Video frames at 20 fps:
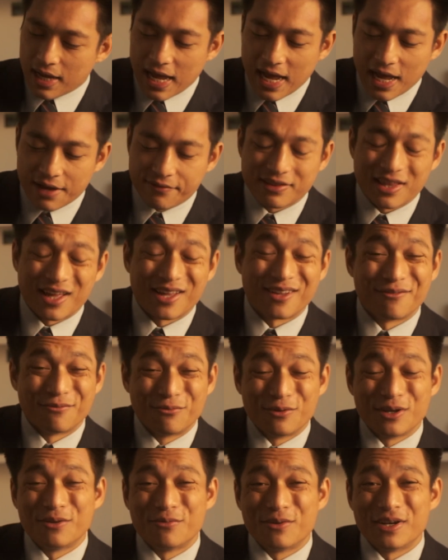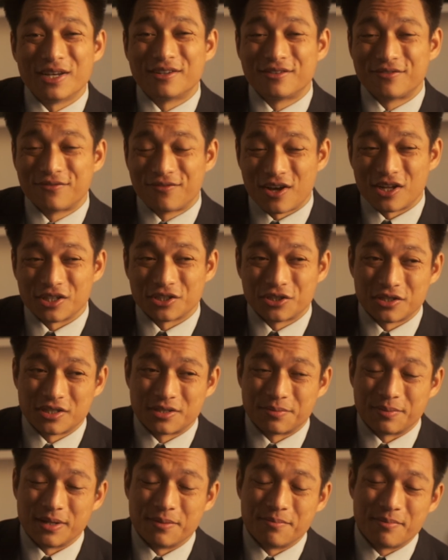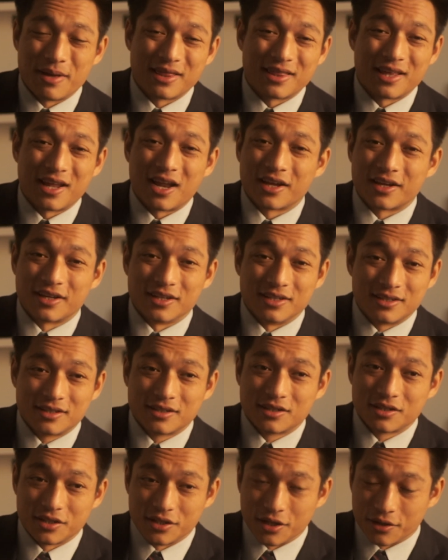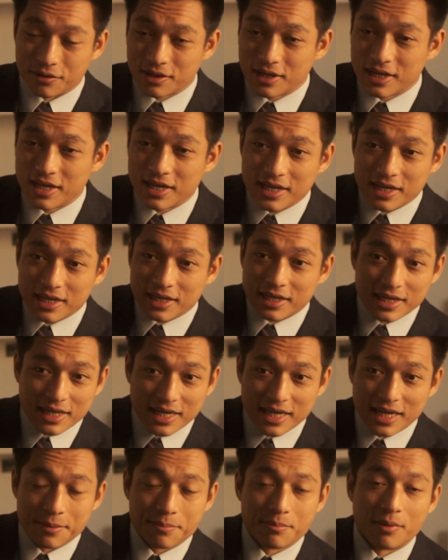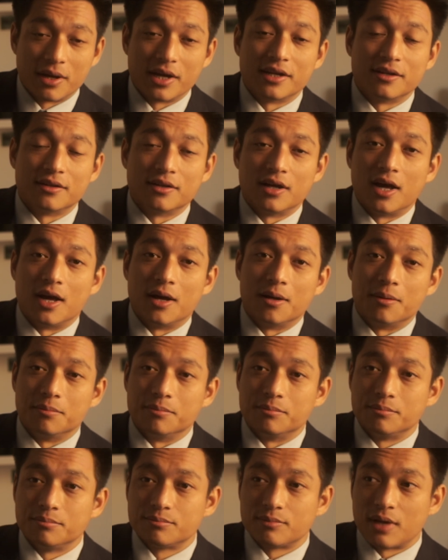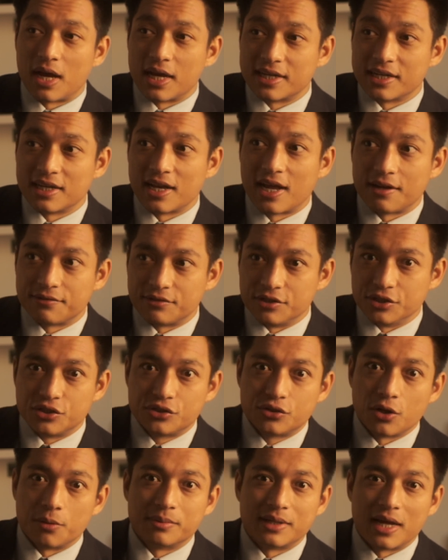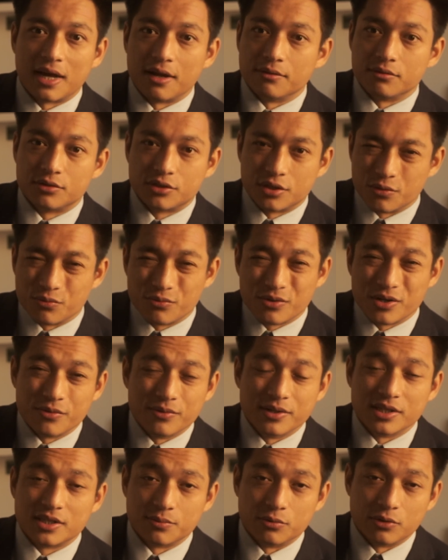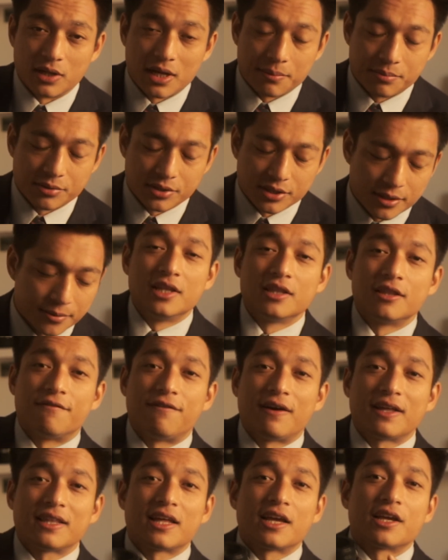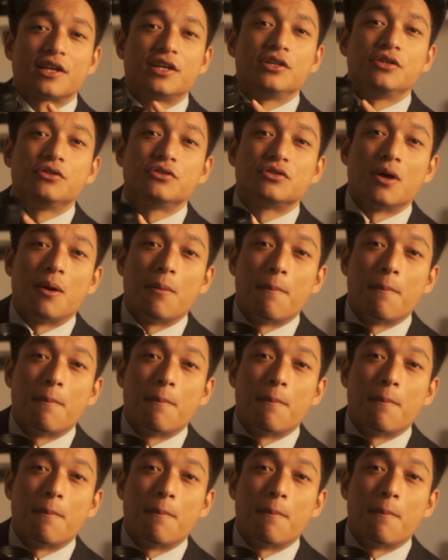Having that really fast shutter speed meant that I could keep my I didn't have to stop down to really small aperture. The fact that I can use